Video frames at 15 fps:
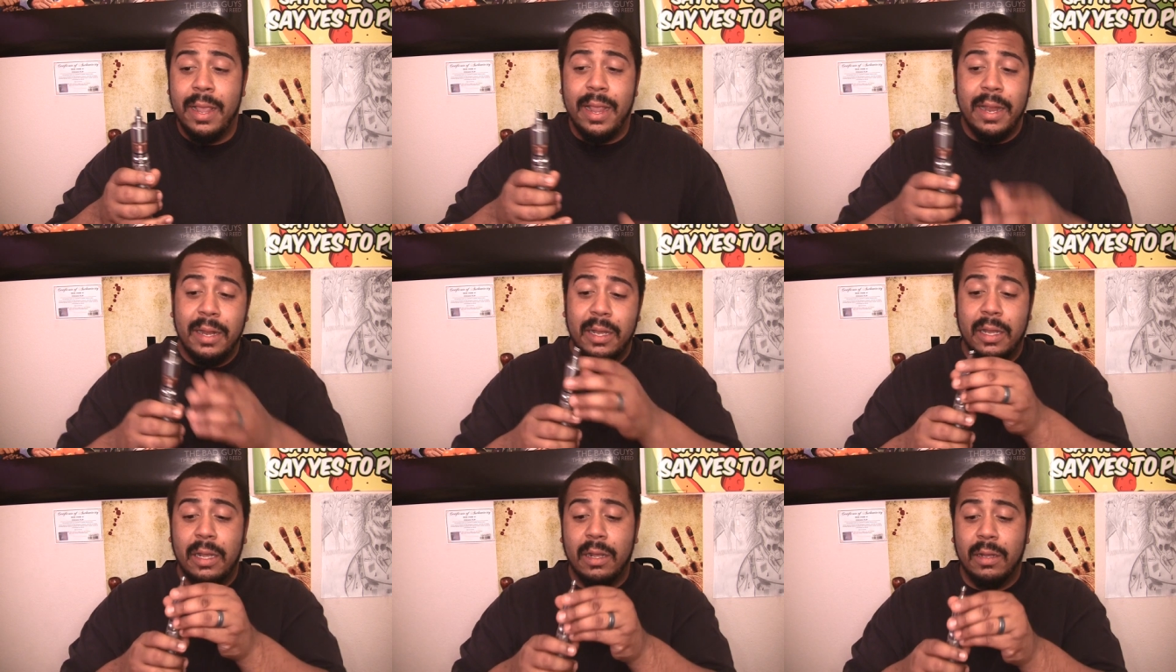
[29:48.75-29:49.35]

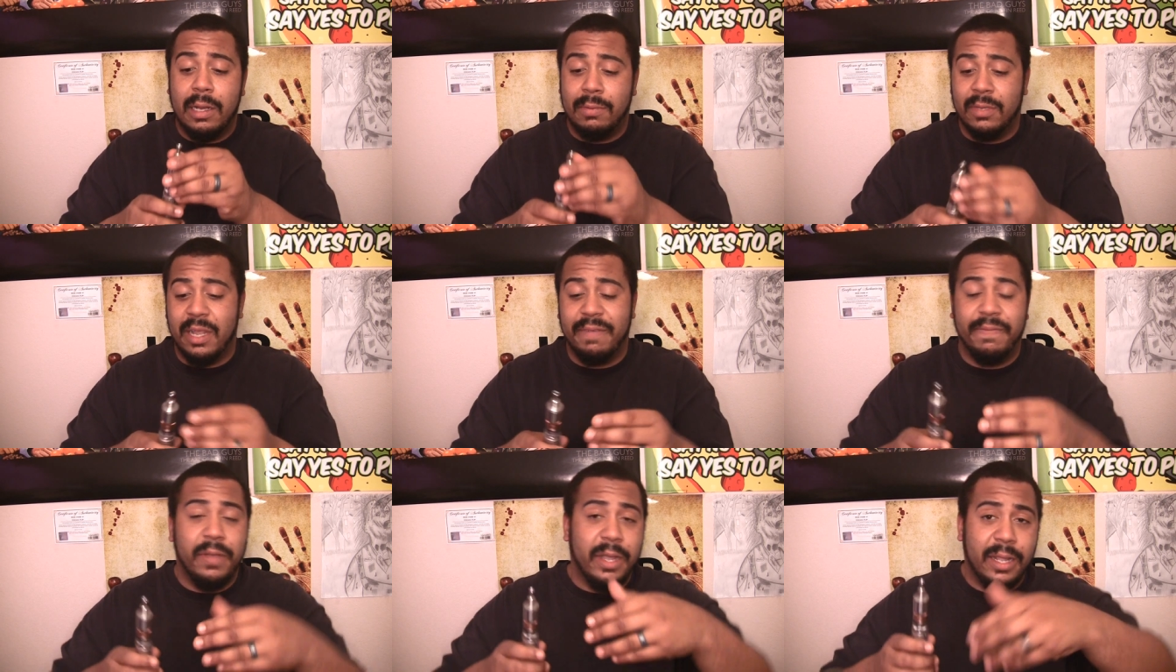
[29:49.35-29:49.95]
and I was
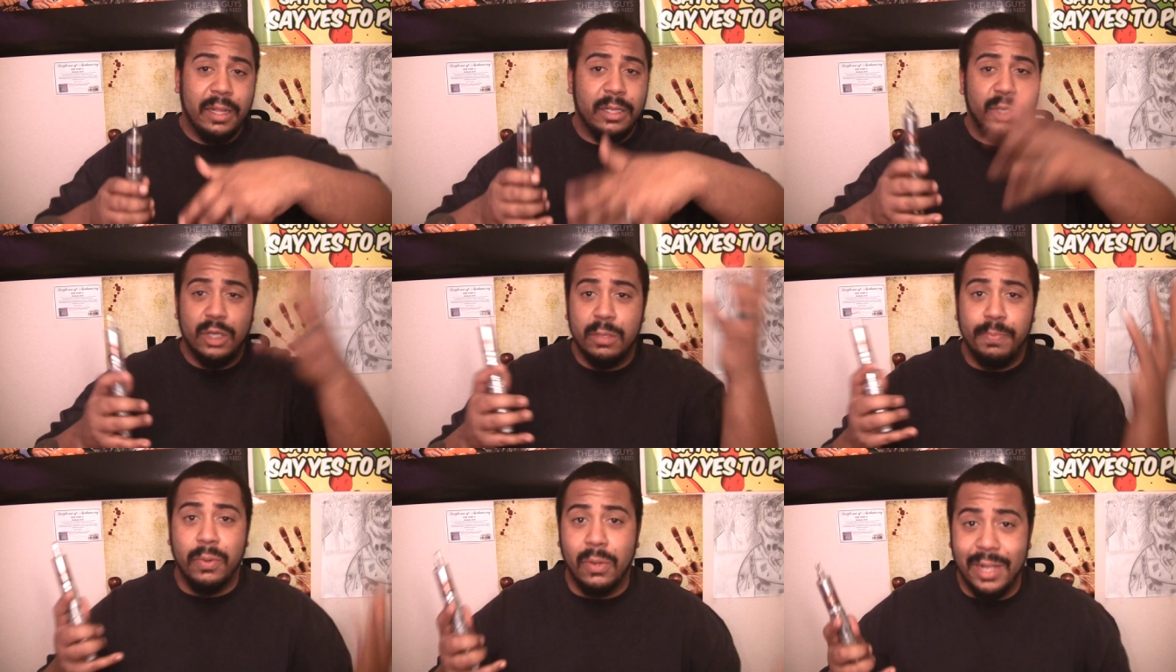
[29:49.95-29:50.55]
like, fuck it, let's
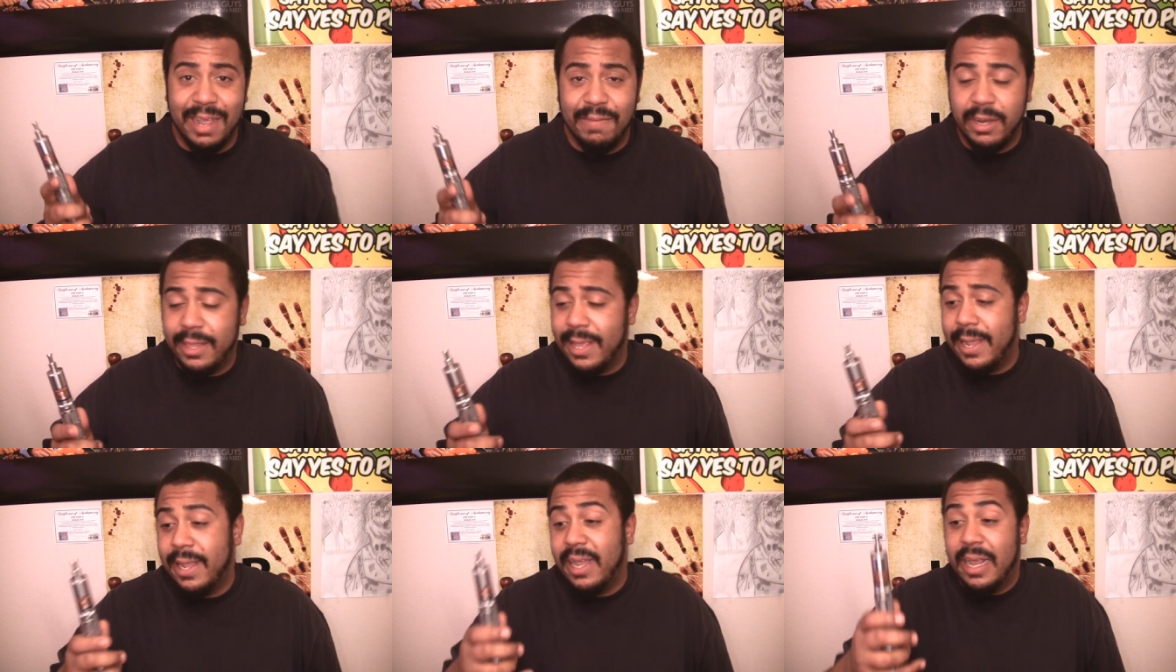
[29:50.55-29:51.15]
just pull
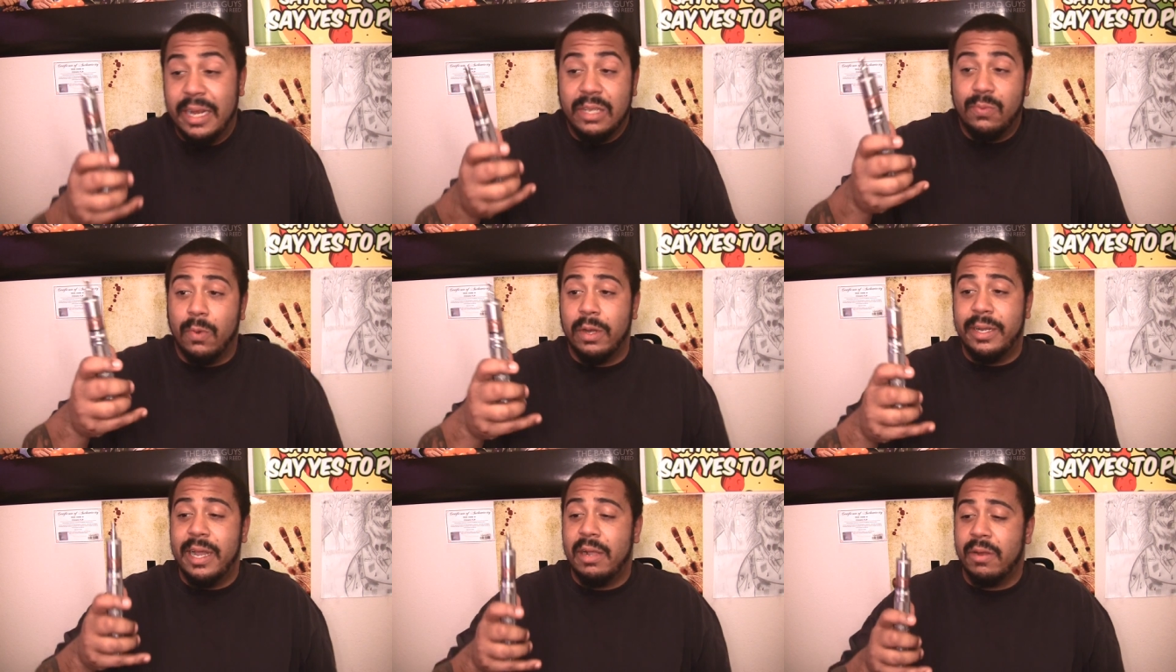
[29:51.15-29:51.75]
everything, and it's
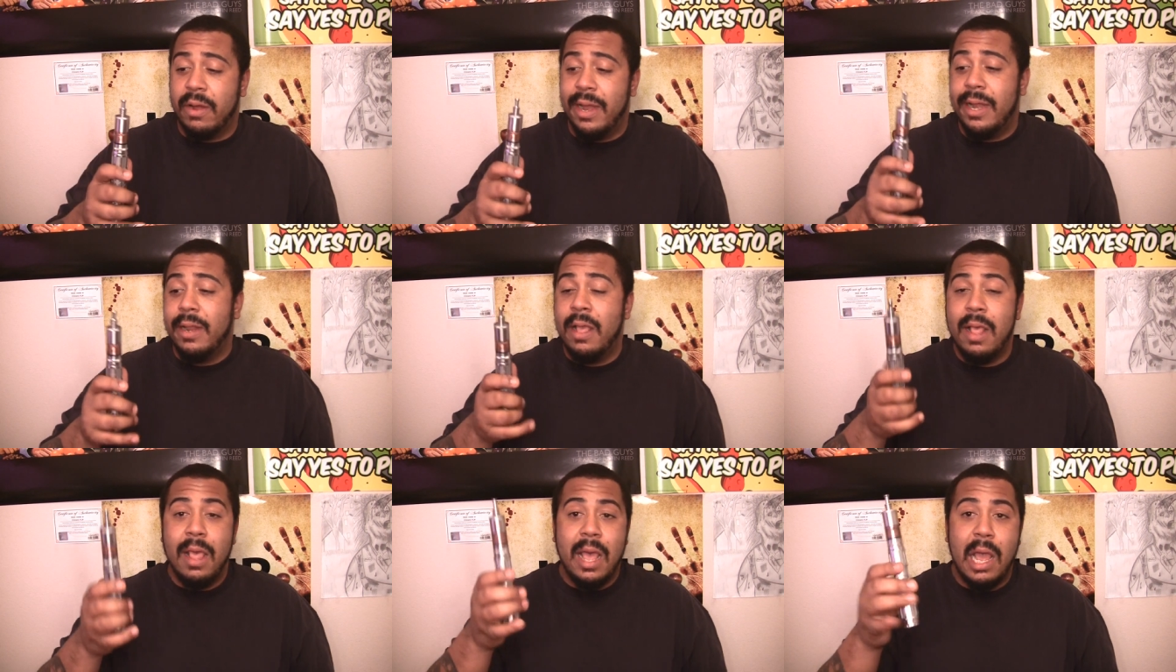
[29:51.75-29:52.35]
worked out great.
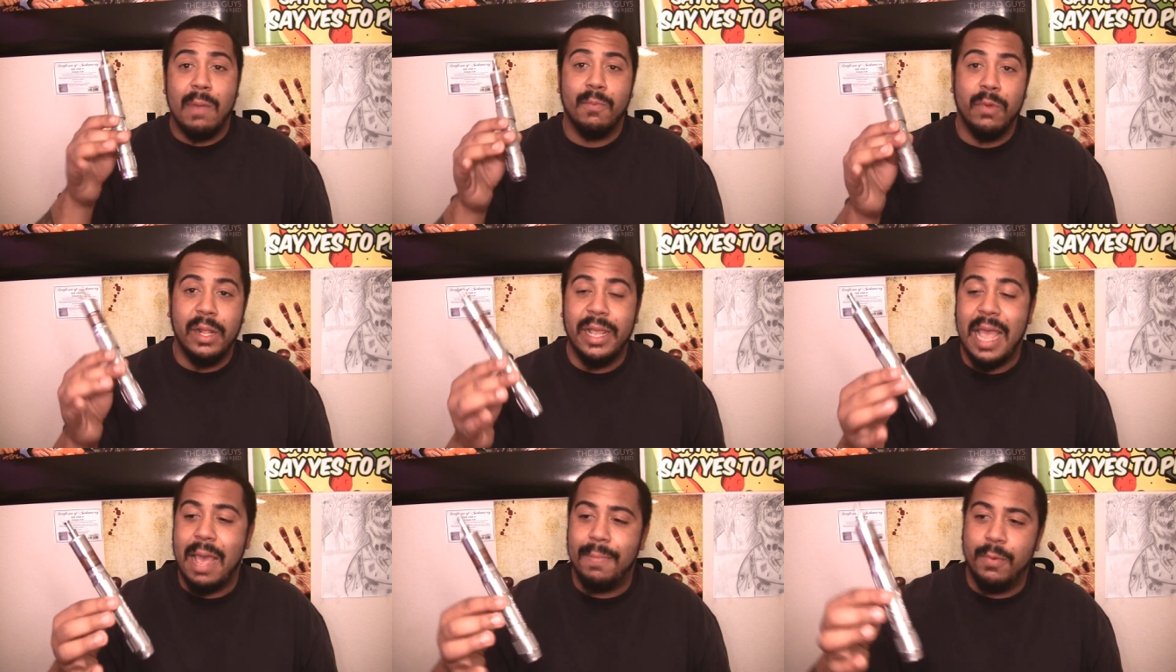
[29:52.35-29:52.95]
I'm
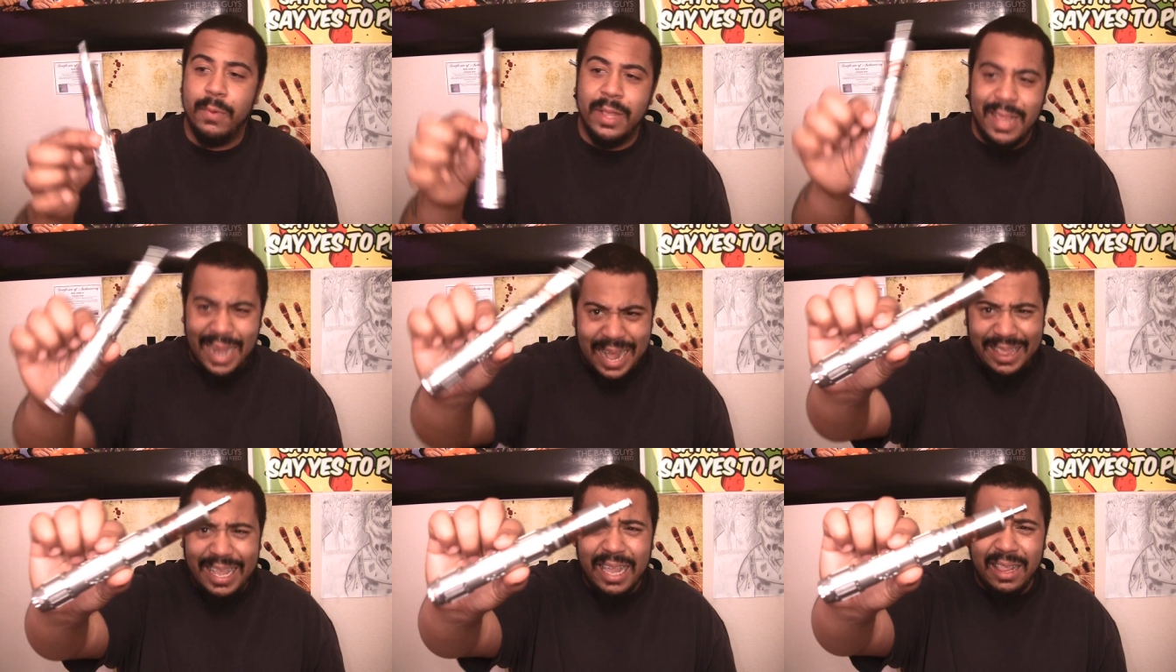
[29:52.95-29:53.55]
really happy with it.
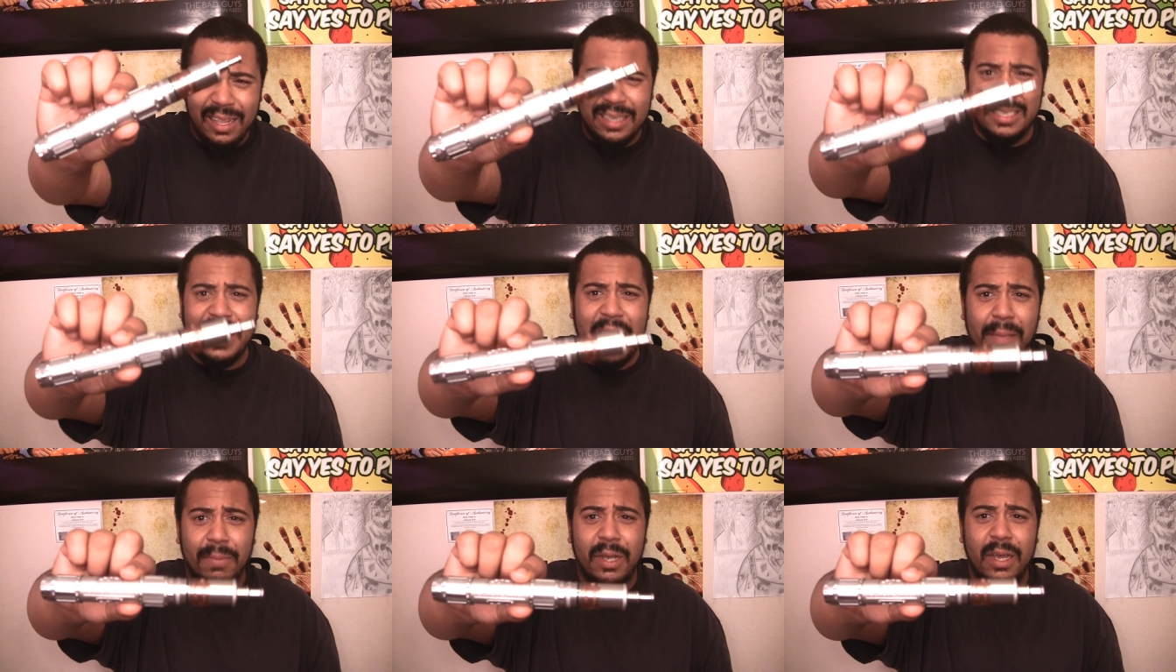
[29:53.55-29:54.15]
I think it looks
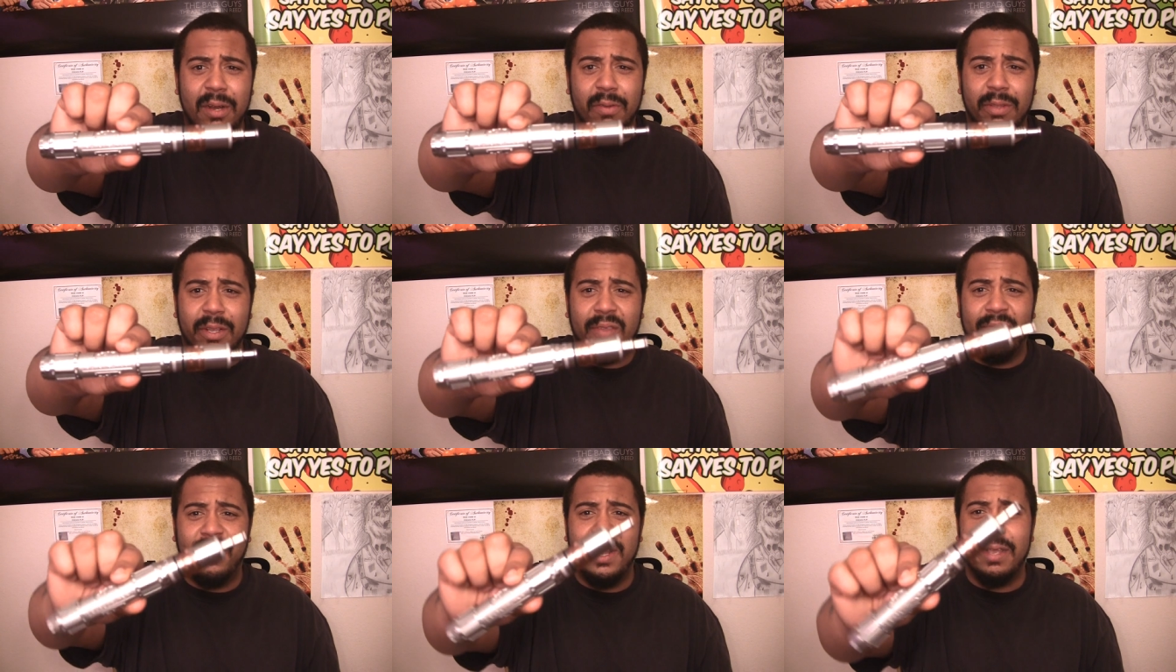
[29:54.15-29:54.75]
damn good on
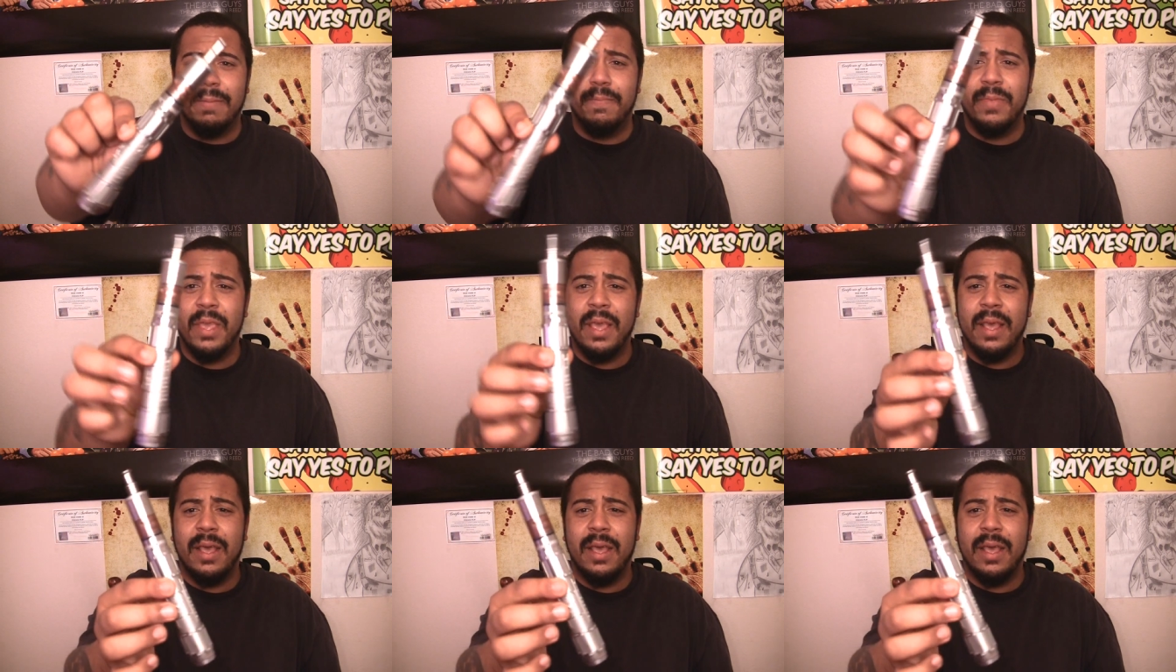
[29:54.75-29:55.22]
this flip.